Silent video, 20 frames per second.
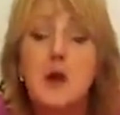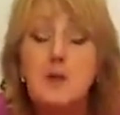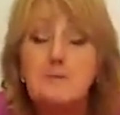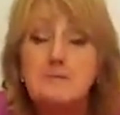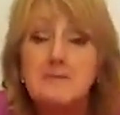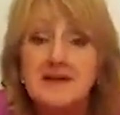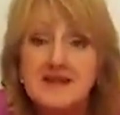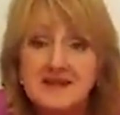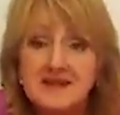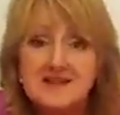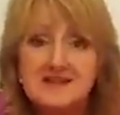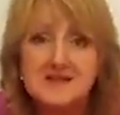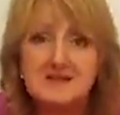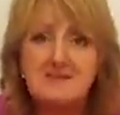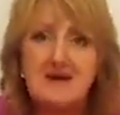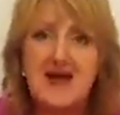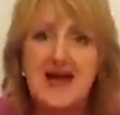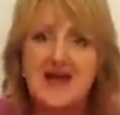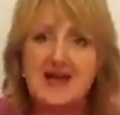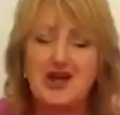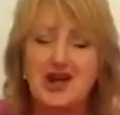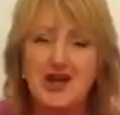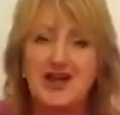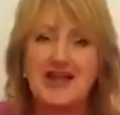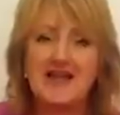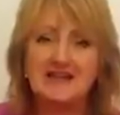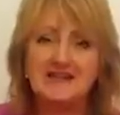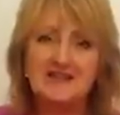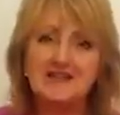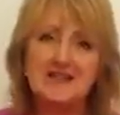So Mr. Bear
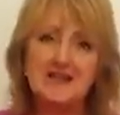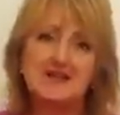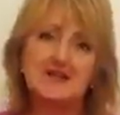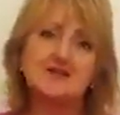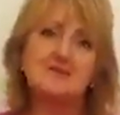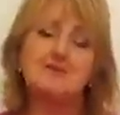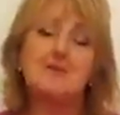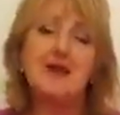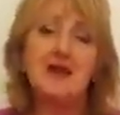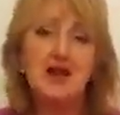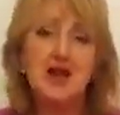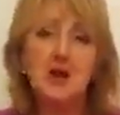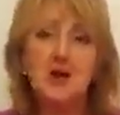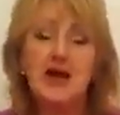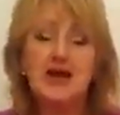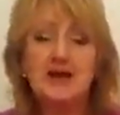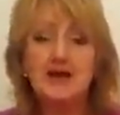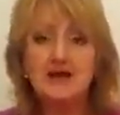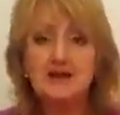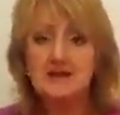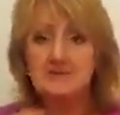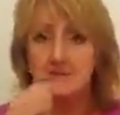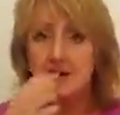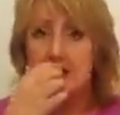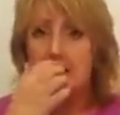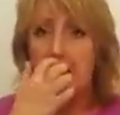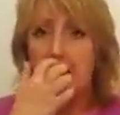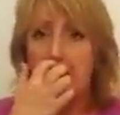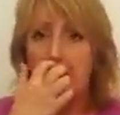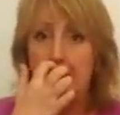collected his pillow and
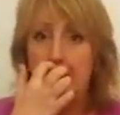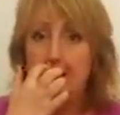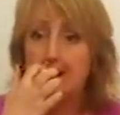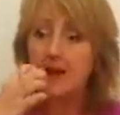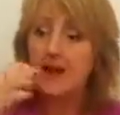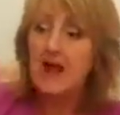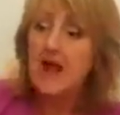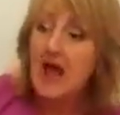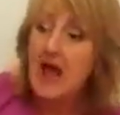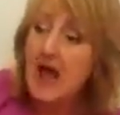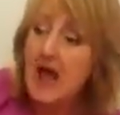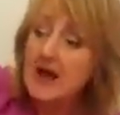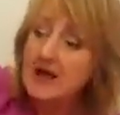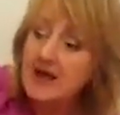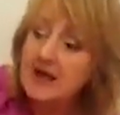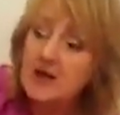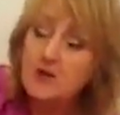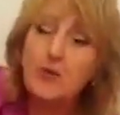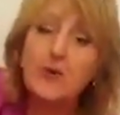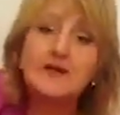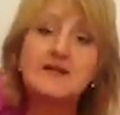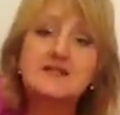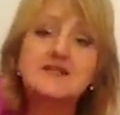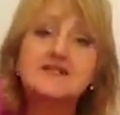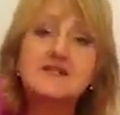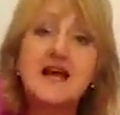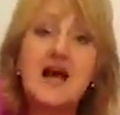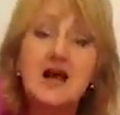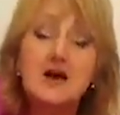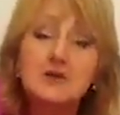his blanket and he
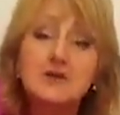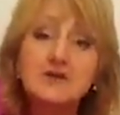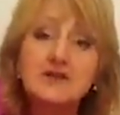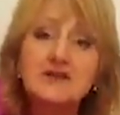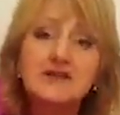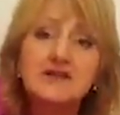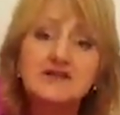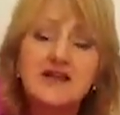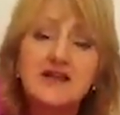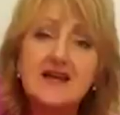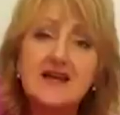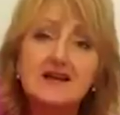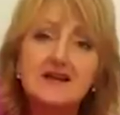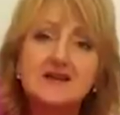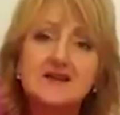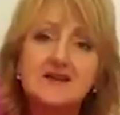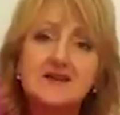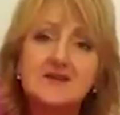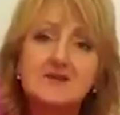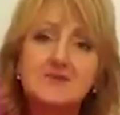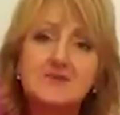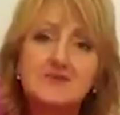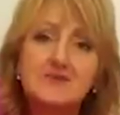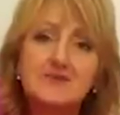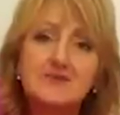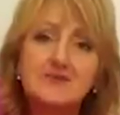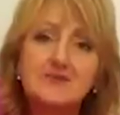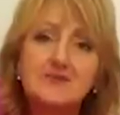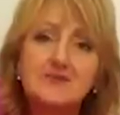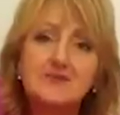went
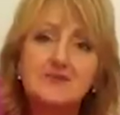downstairs.